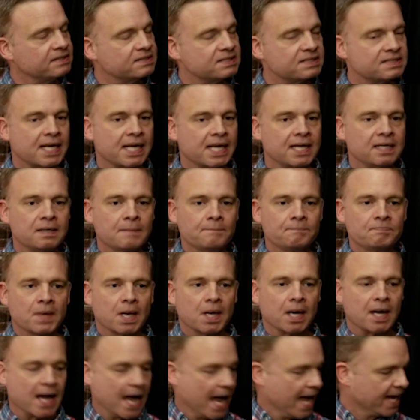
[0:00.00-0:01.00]
that
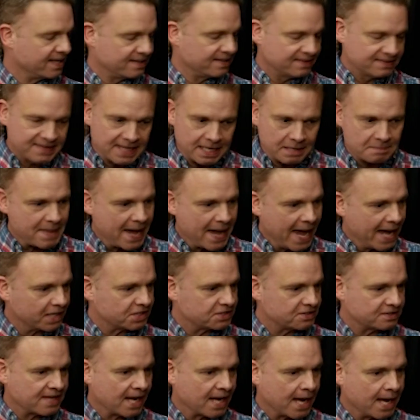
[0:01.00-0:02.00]
I can think back
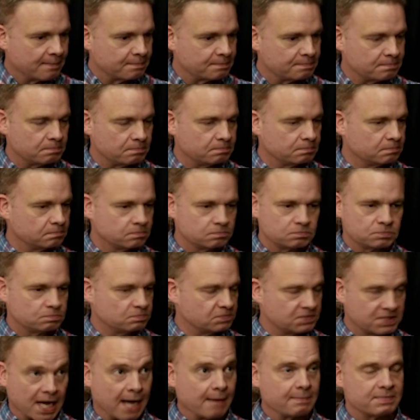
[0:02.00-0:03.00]
to
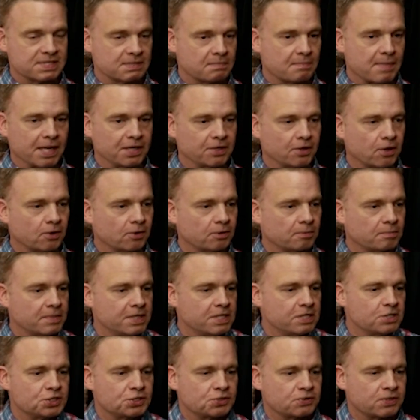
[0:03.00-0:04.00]
times in my younger
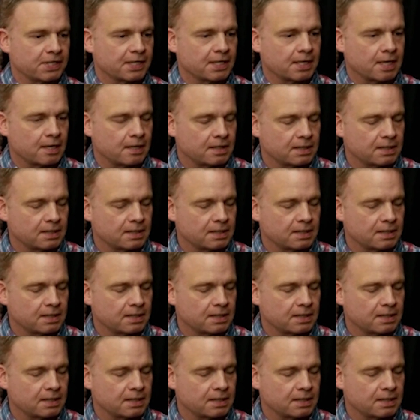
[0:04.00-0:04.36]
ministry,